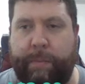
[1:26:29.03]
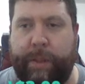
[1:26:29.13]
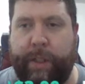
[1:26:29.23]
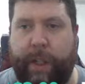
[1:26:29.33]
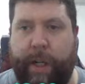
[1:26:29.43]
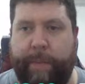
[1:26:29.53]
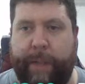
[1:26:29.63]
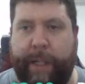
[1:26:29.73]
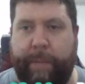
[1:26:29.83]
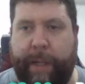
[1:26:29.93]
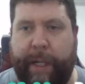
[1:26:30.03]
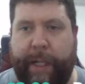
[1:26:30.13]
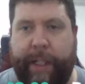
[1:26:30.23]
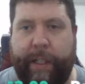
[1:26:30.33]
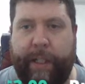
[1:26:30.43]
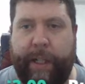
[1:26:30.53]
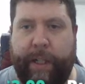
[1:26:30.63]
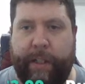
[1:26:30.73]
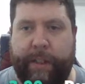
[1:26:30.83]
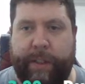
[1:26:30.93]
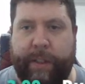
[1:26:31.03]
time and money and